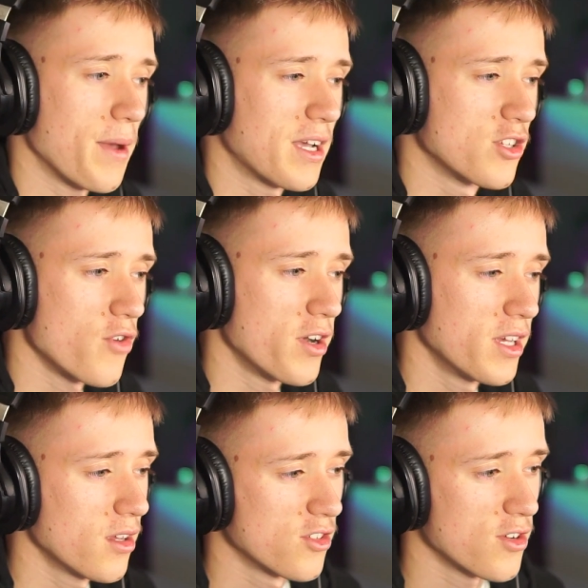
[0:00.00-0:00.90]
Get back into um,
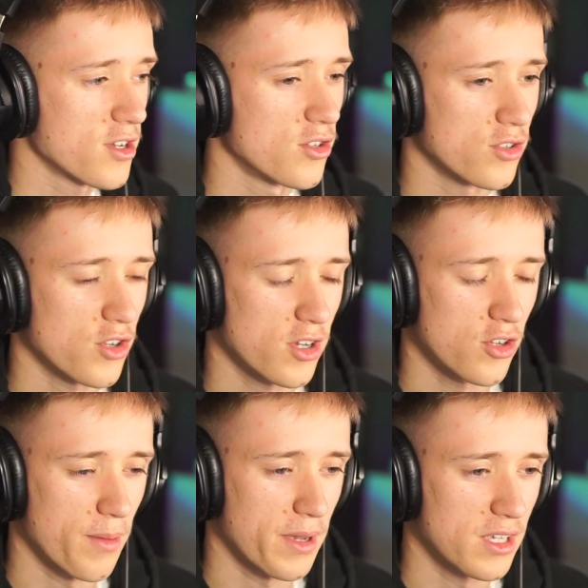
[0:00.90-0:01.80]
running? Do you, reckon you, do you reckon
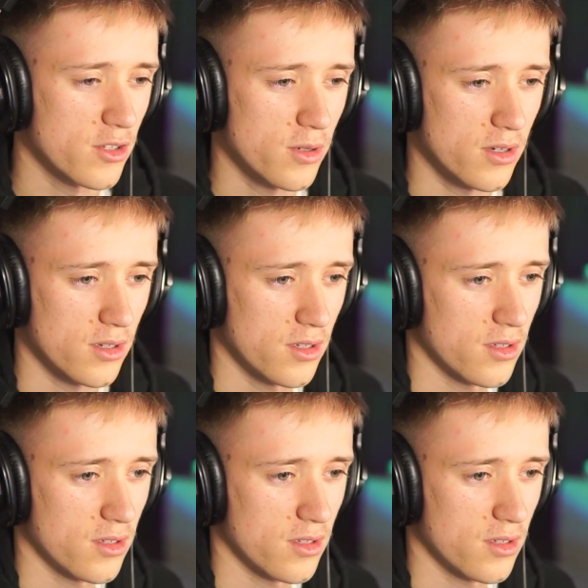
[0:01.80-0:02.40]
you'll get back into it?